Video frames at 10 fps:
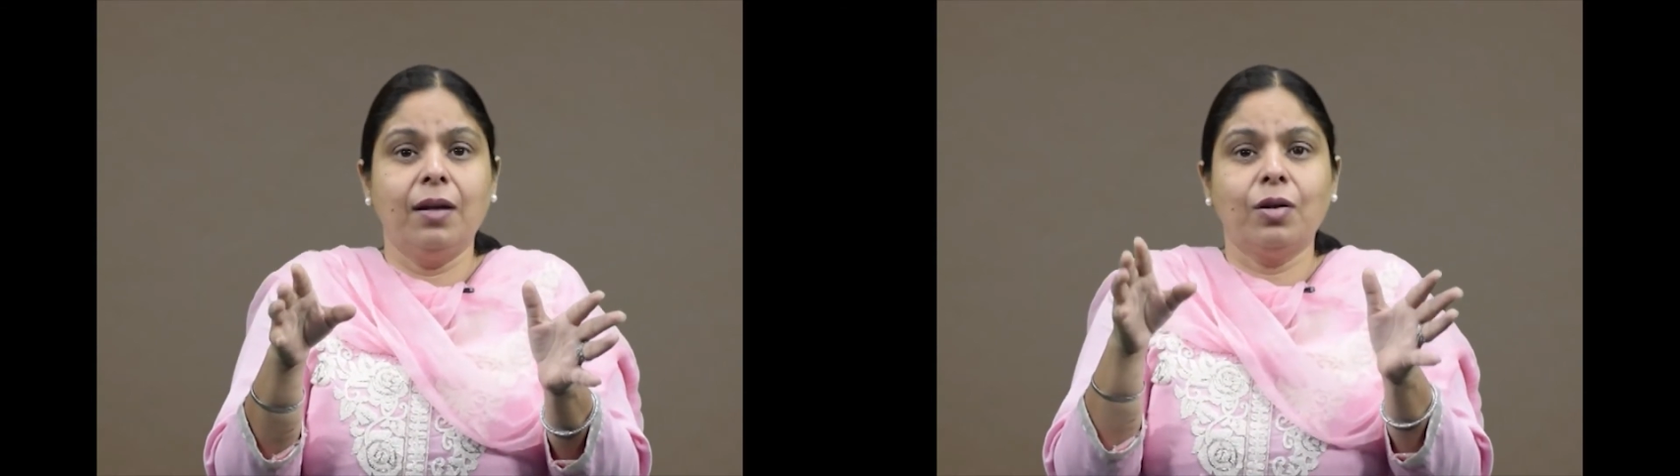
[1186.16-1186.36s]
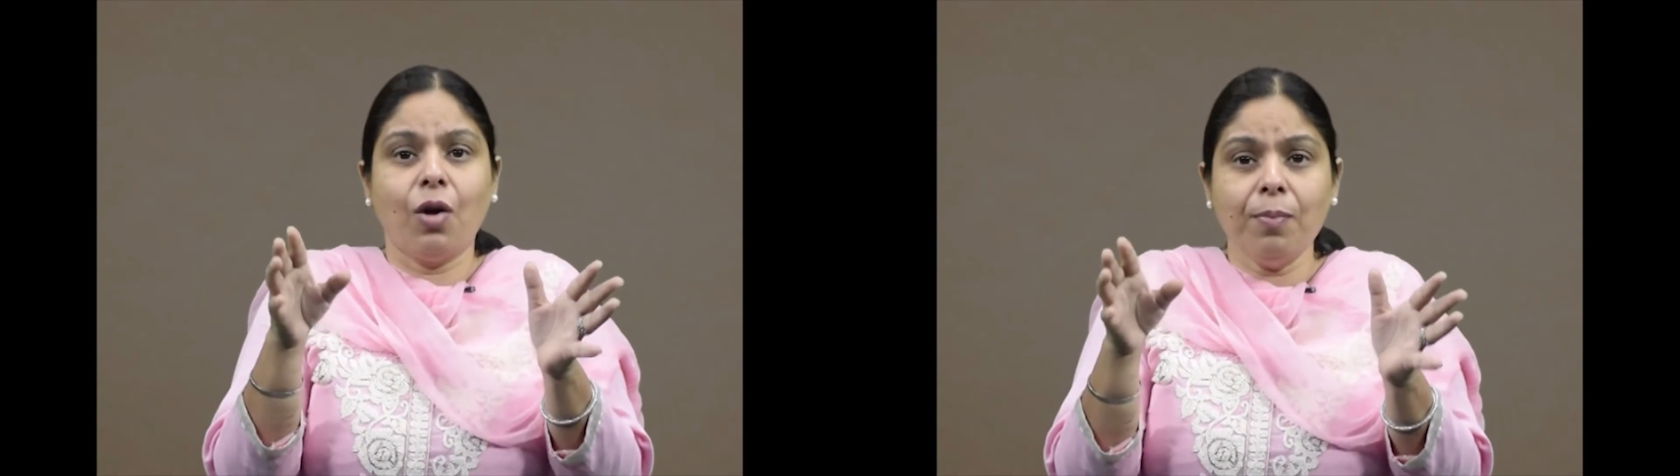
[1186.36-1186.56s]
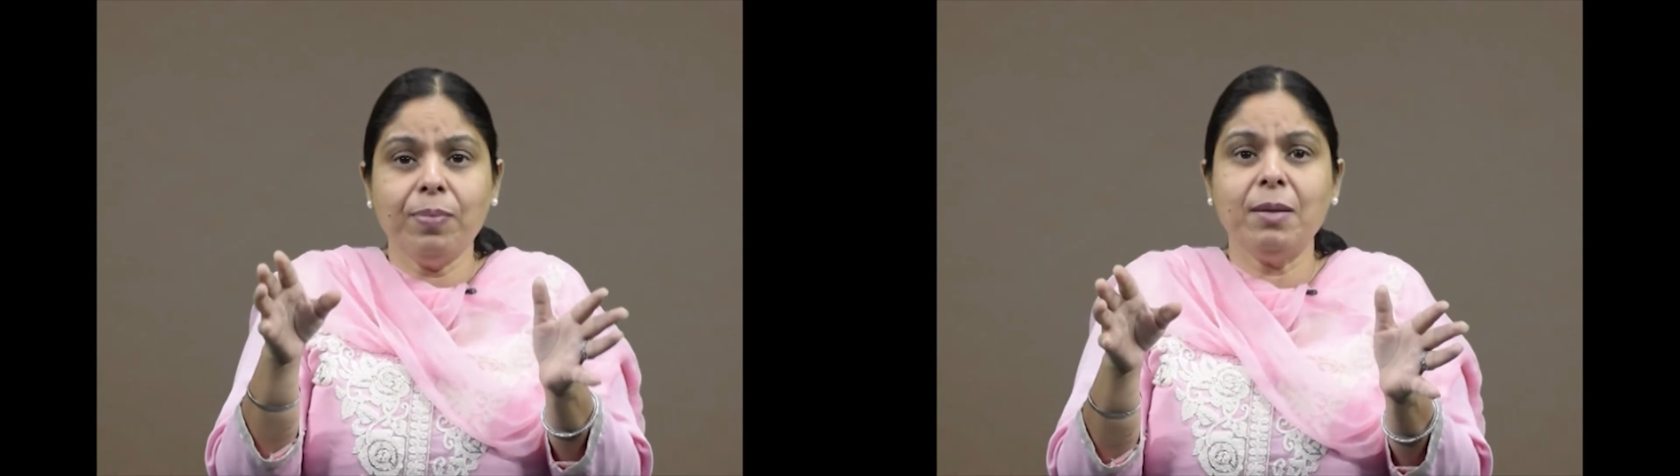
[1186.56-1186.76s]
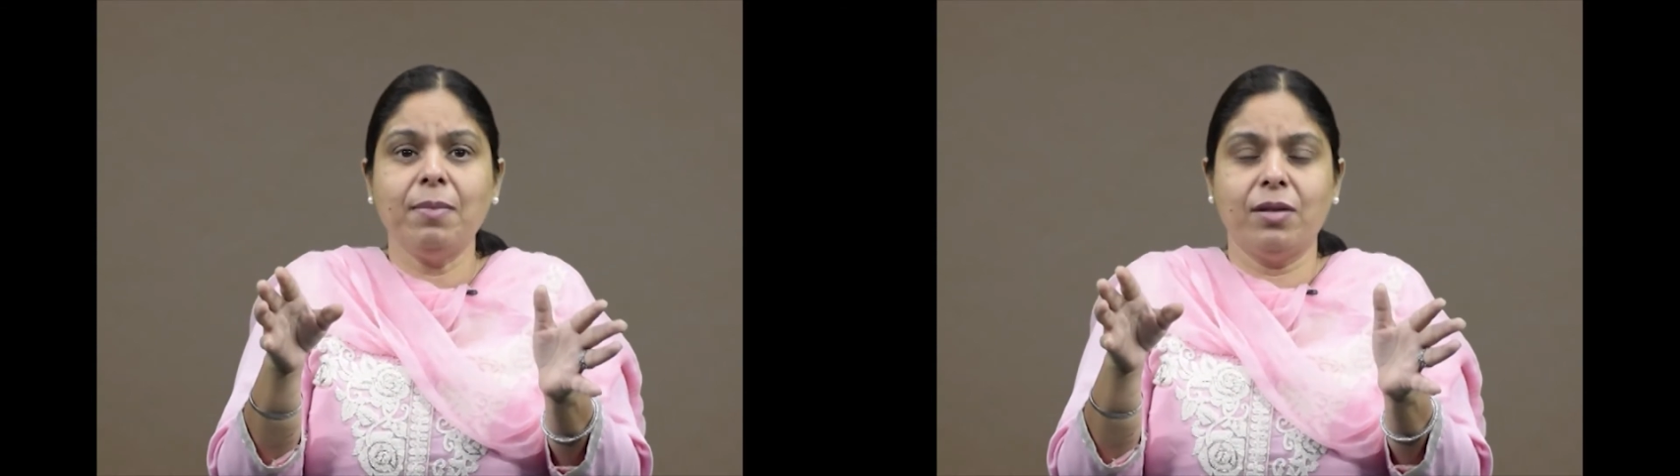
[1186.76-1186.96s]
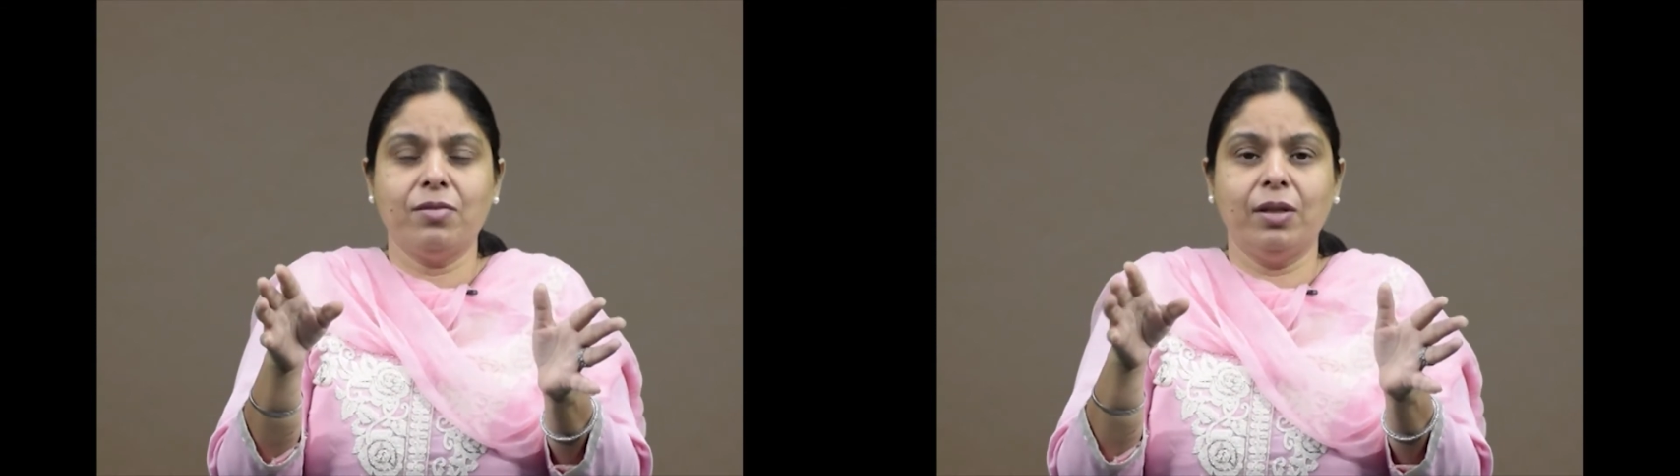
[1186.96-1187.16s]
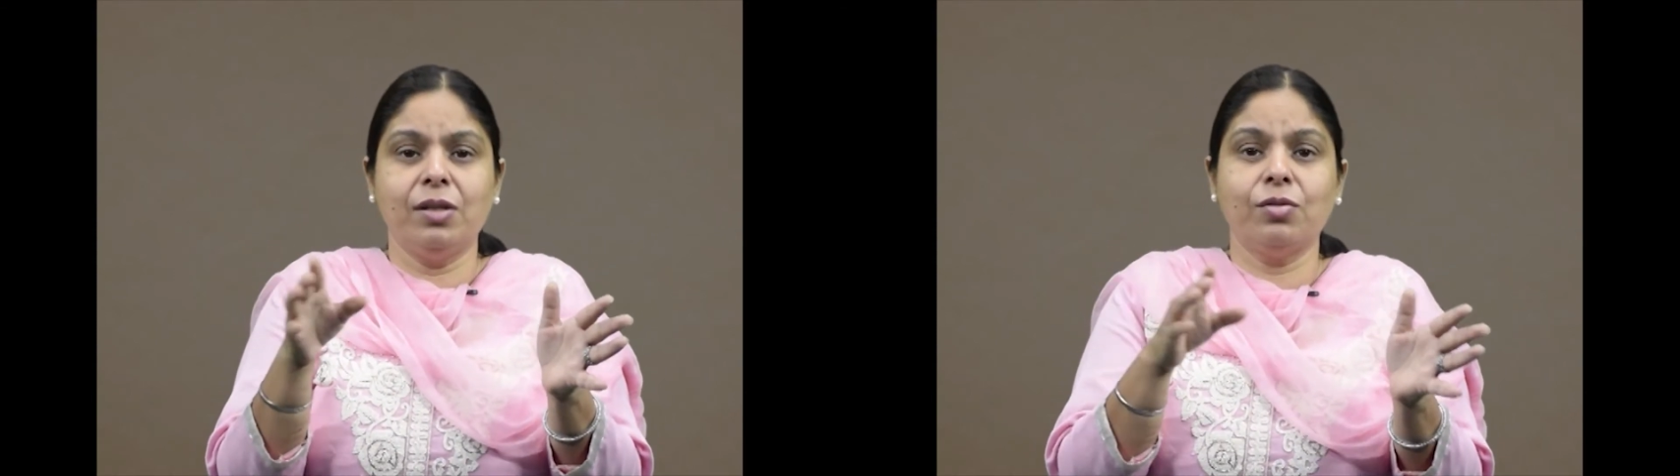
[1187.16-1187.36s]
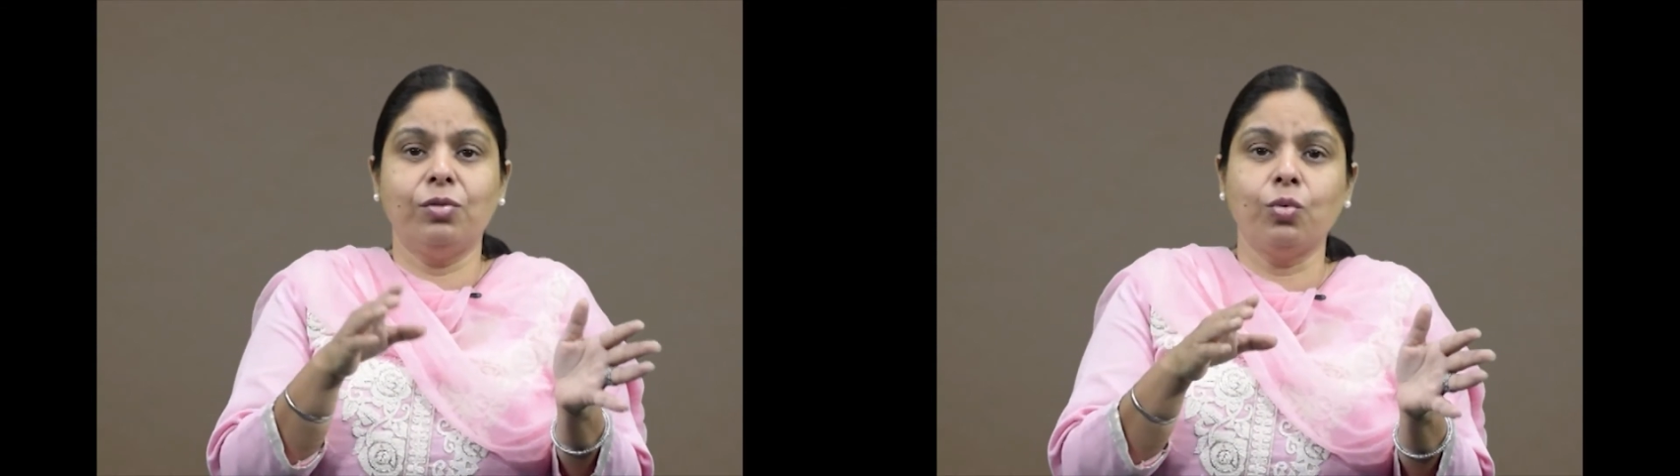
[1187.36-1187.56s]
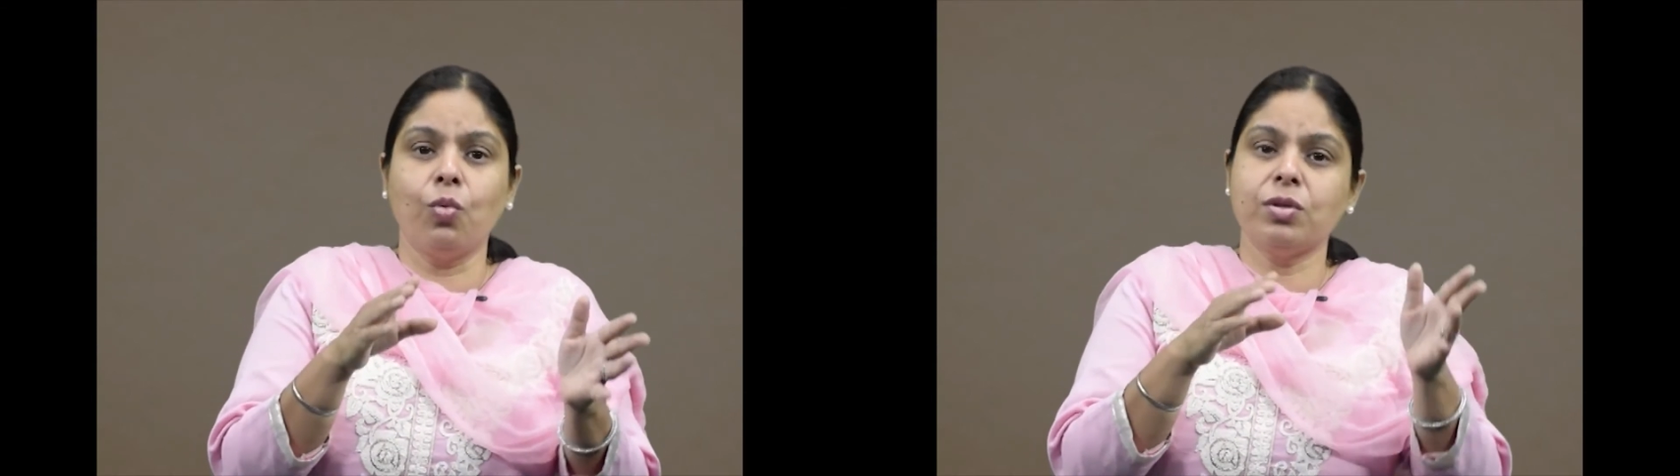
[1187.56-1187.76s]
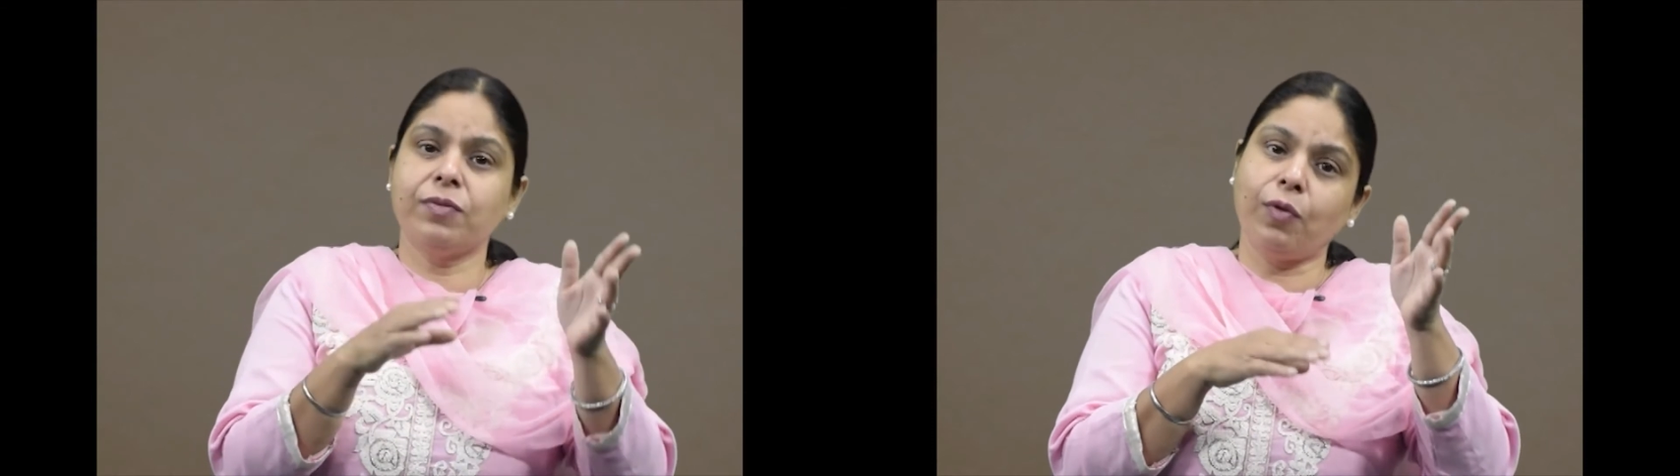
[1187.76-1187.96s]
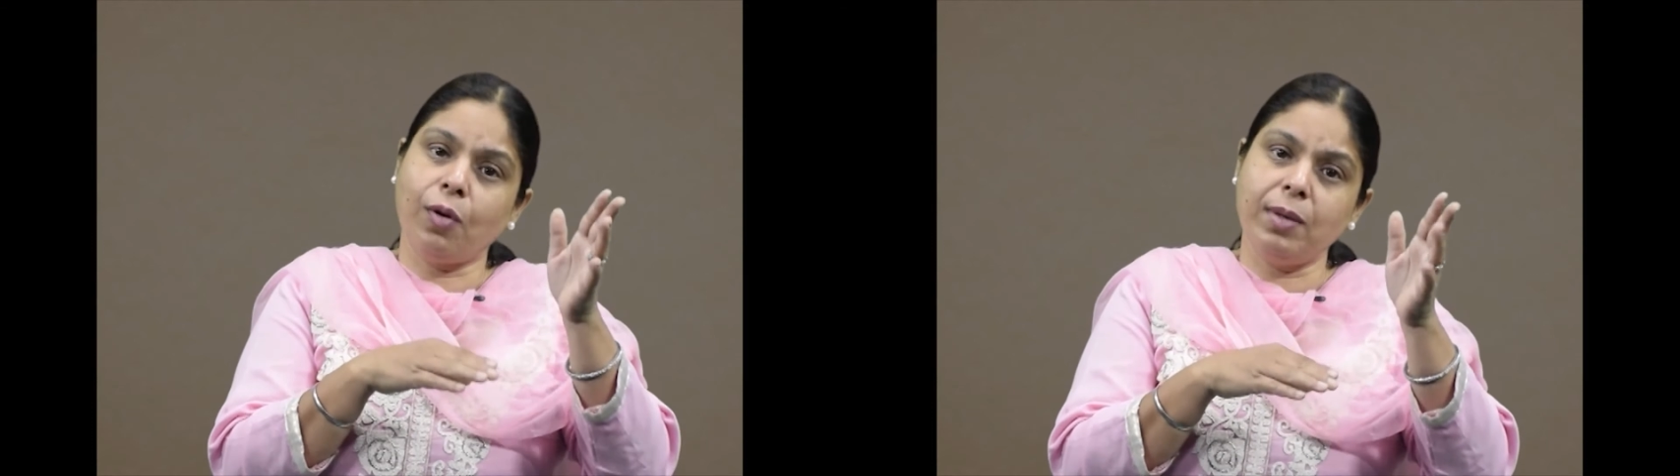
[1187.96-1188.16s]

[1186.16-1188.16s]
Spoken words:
complementary to those from